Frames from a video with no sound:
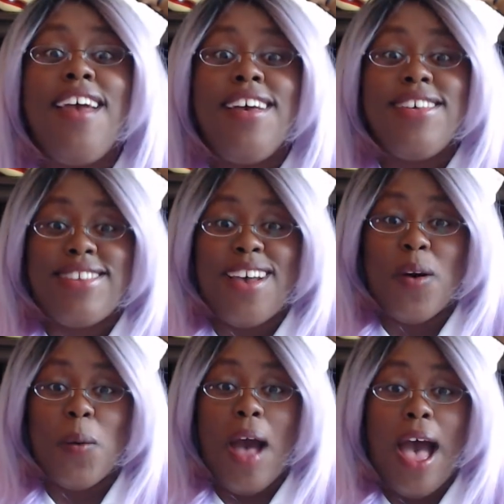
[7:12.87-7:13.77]

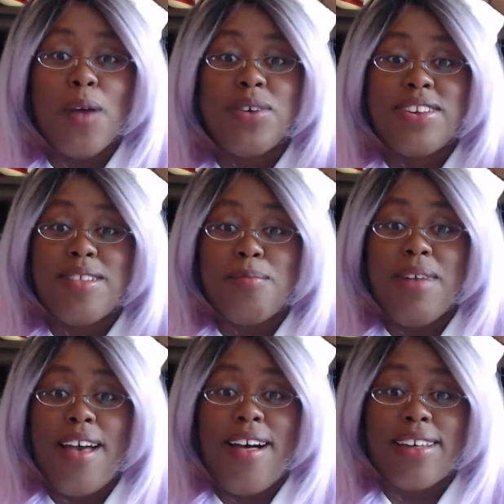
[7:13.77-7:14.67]
So I wish them
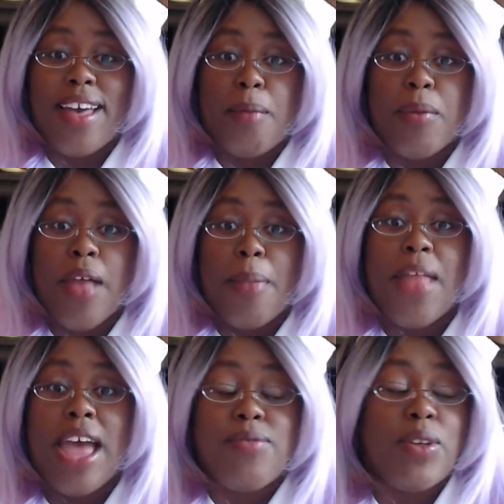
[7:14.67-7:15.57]
luck. I'm, I'm
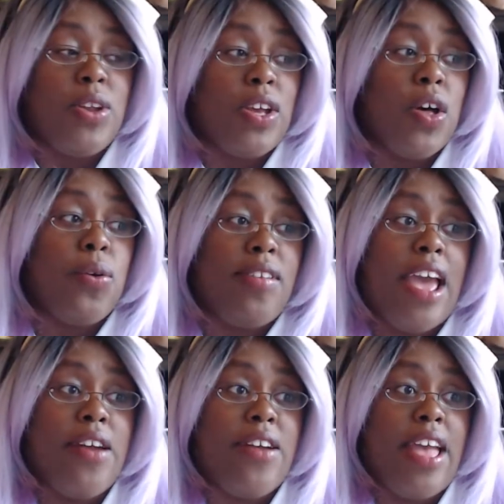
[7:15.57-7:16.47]
not even going to go
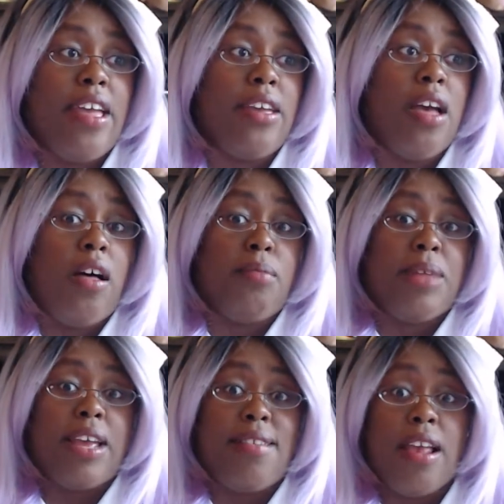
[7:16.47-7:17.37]
Saturday. Um,
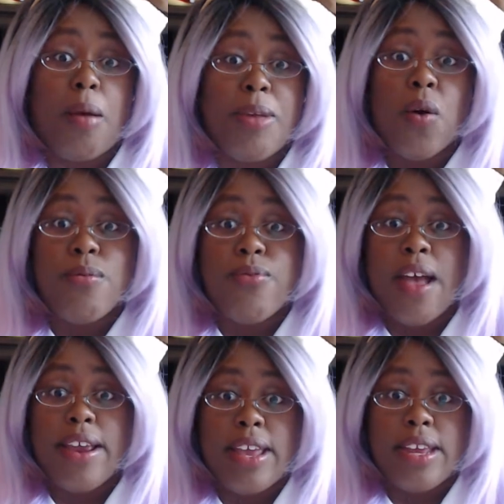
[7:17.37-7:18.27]
like I said, I'll be going
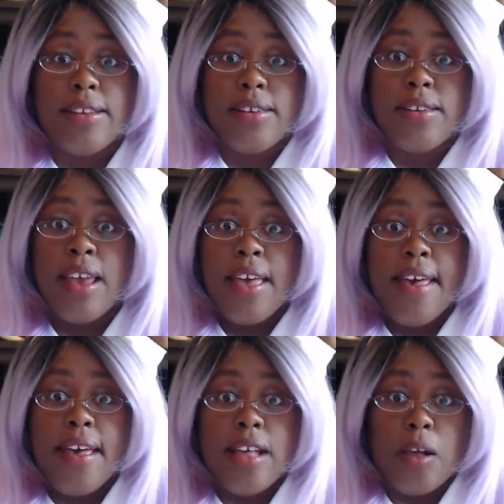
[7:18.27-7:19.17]
Friday to
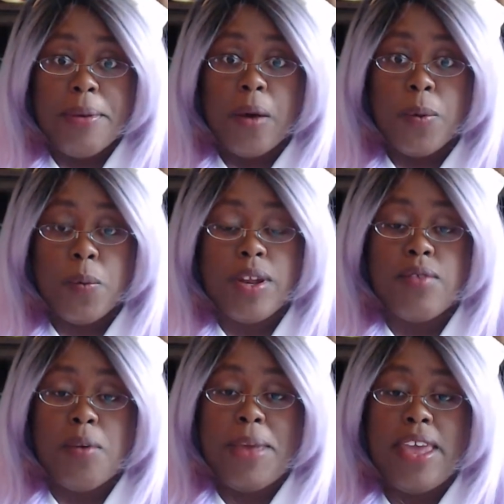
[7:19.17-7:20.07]
help out with
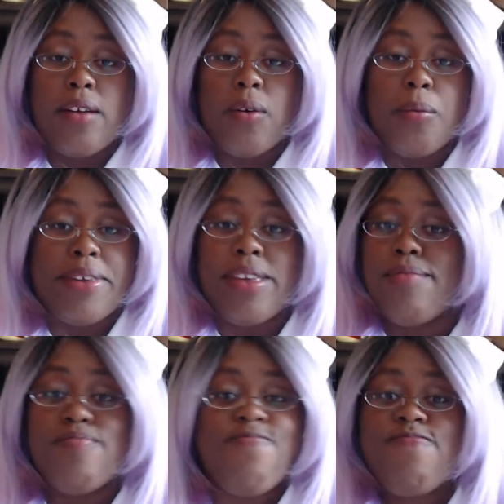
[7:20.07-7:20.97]
whatever panel, but
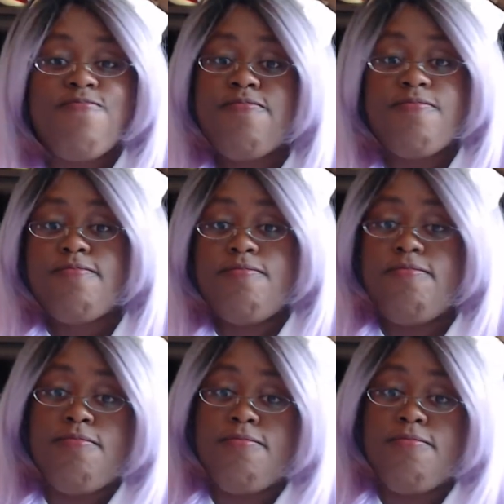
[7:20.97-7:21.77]
mm-mm.